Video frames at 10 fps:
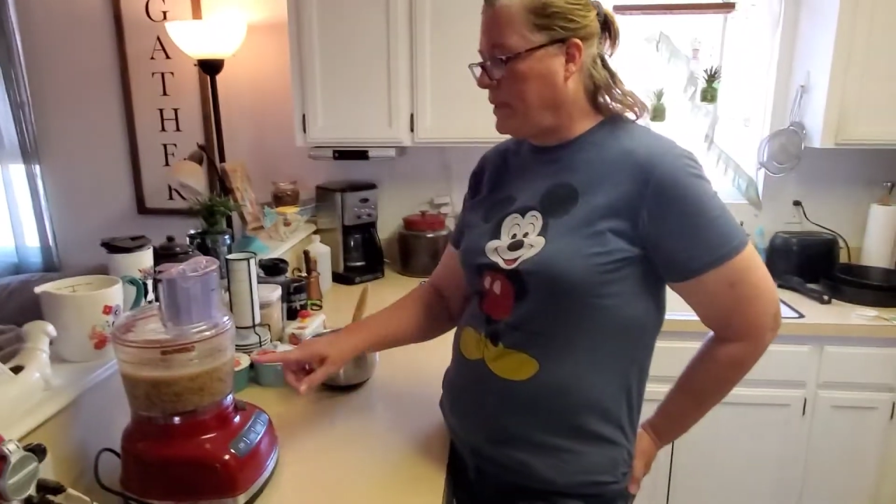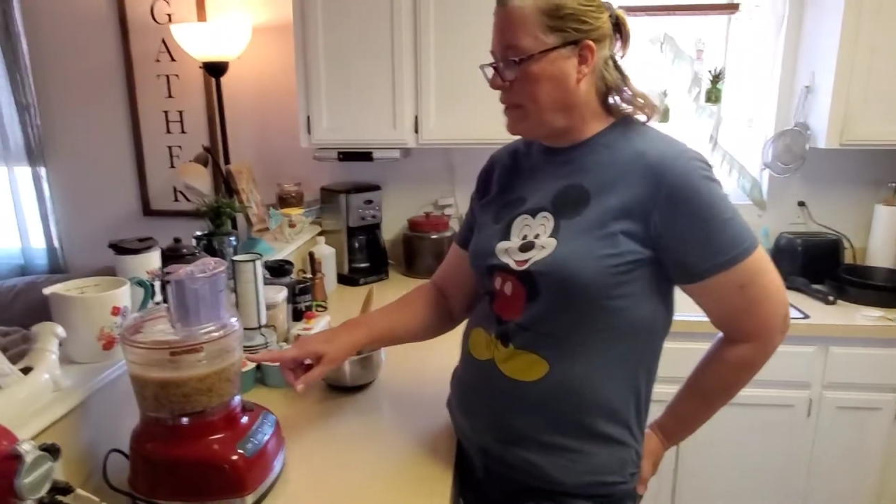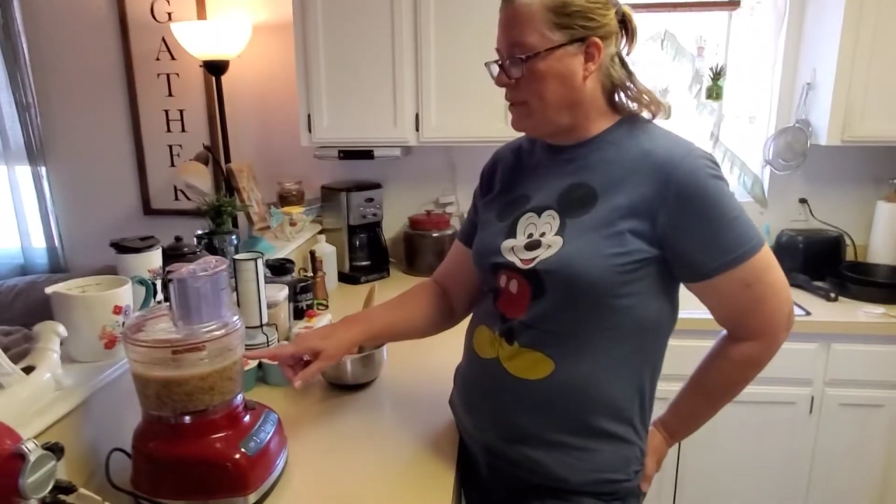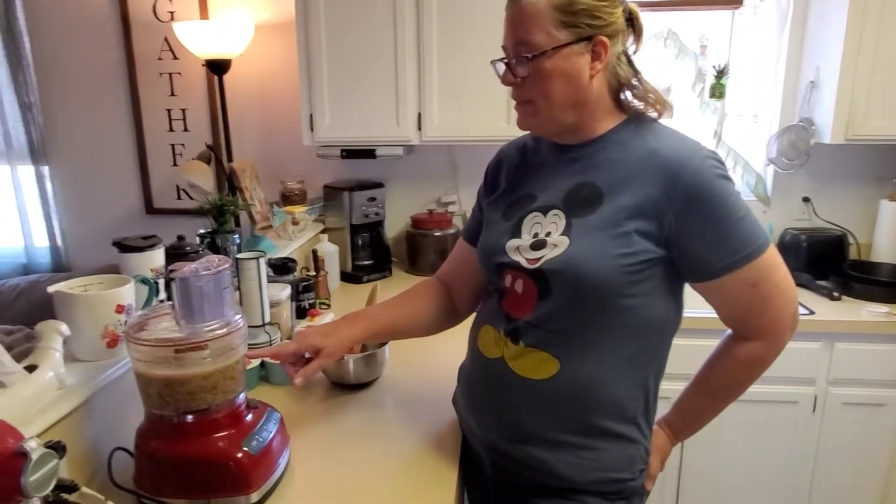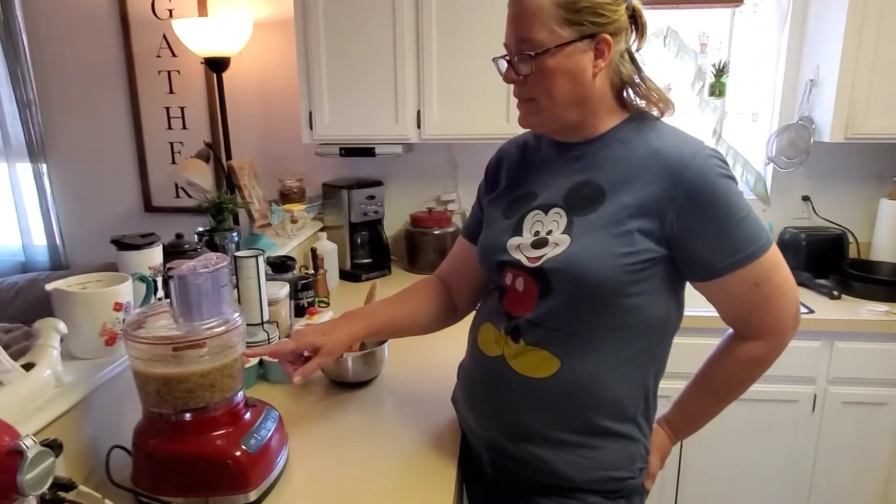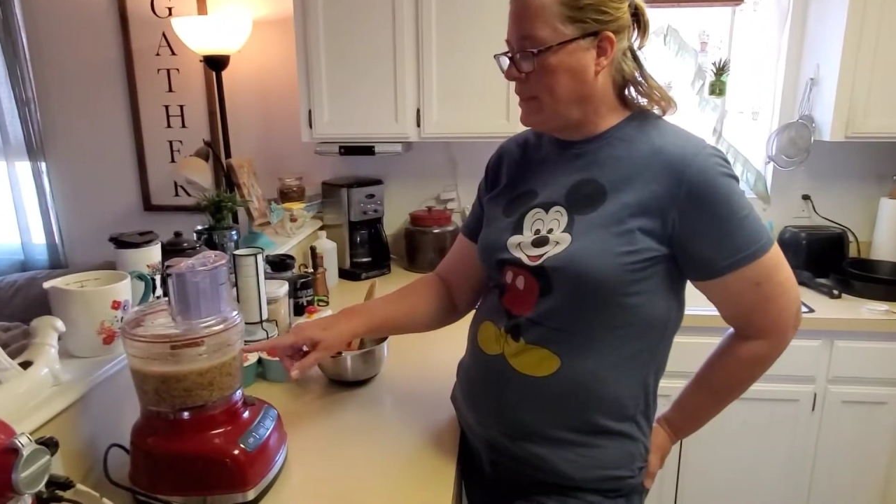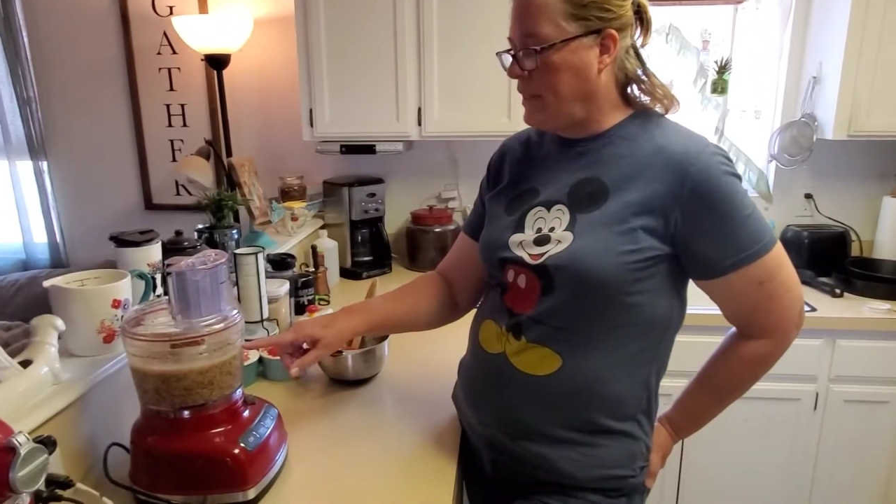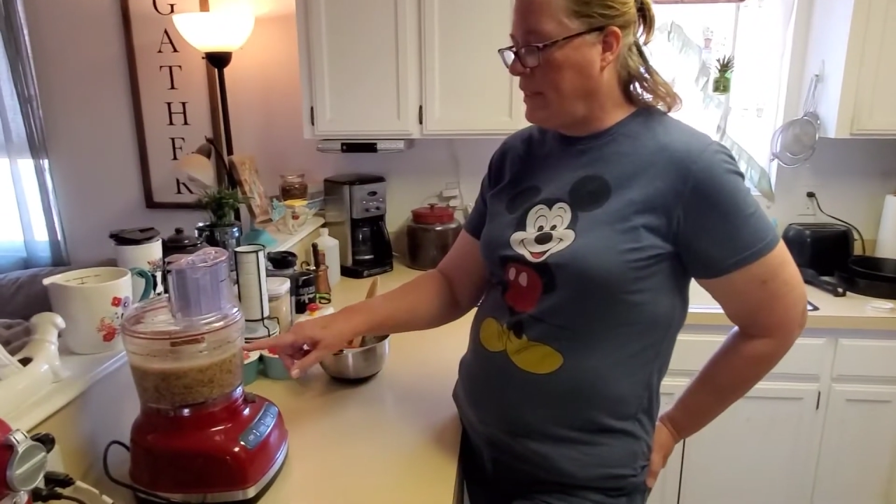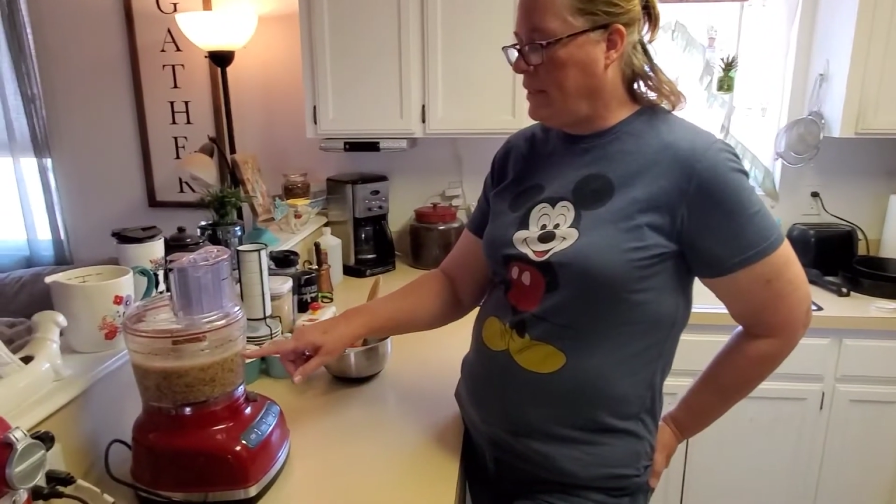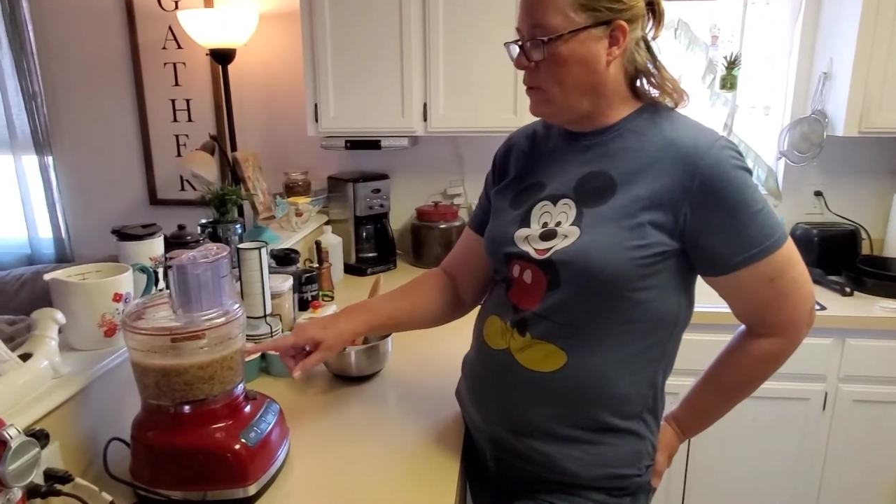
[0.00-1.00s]
but you can
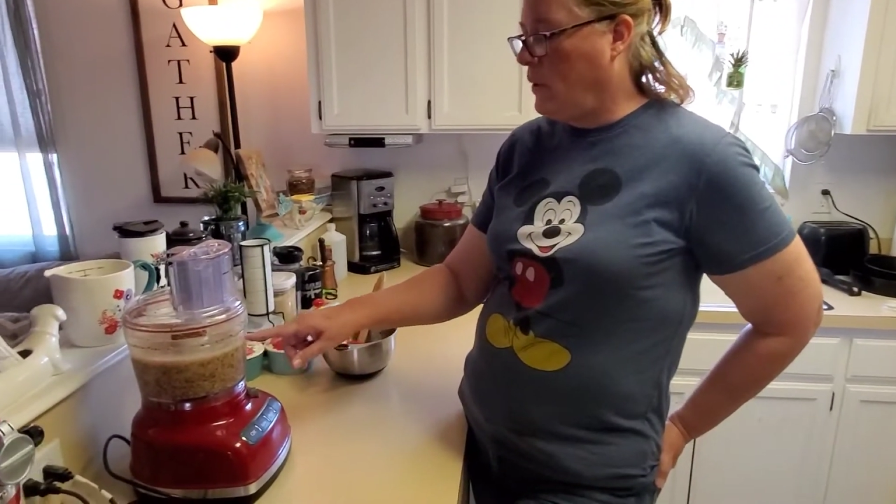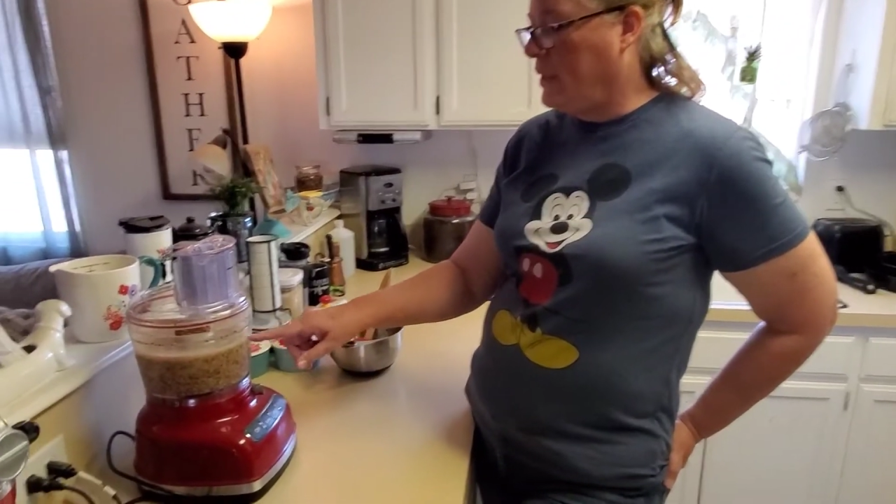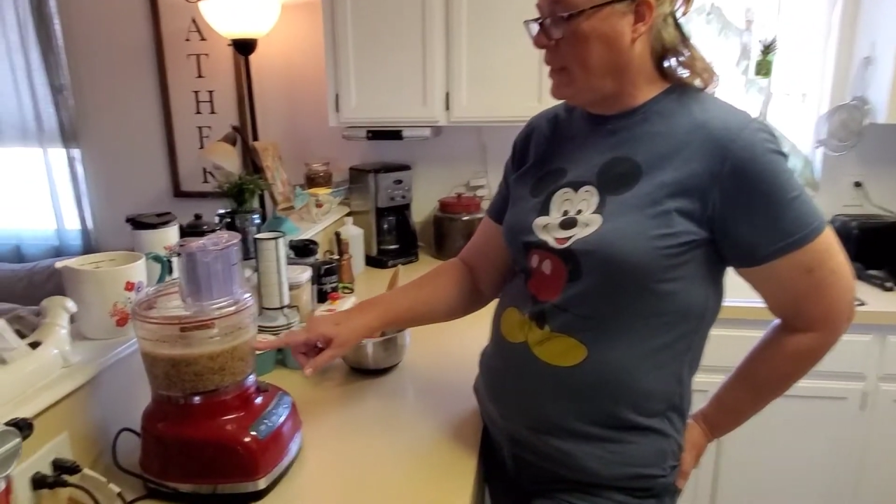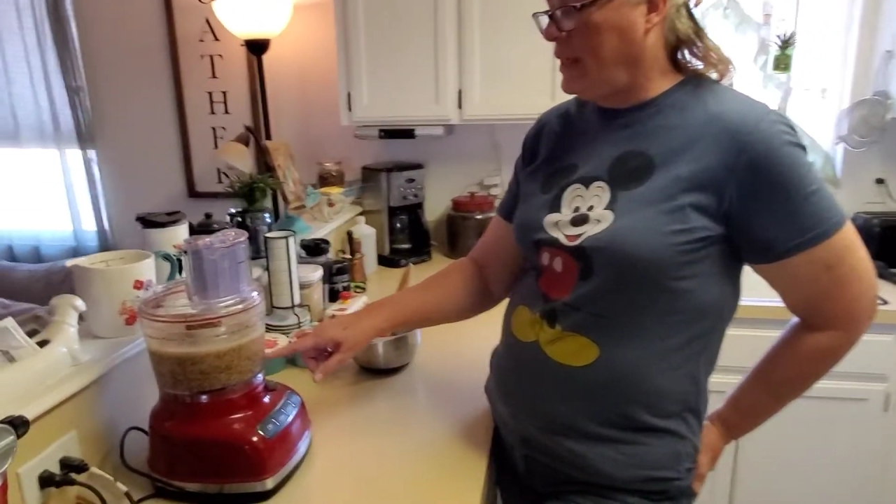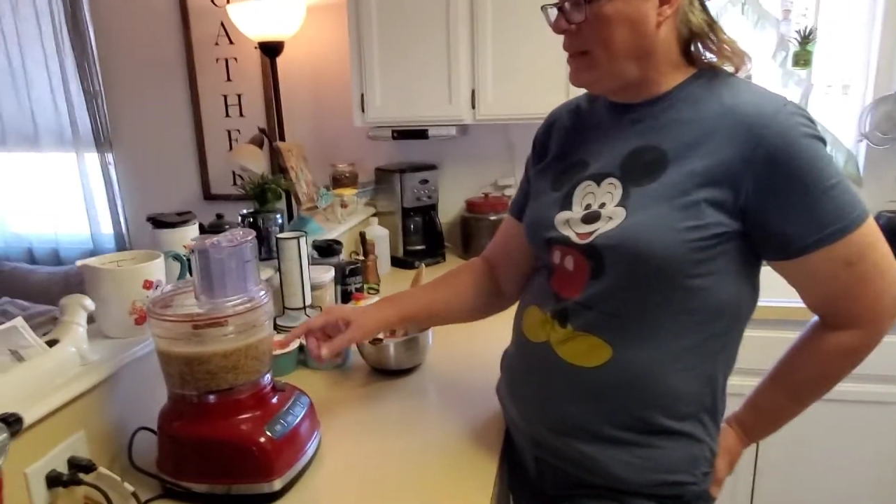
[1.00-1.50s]
see quickly,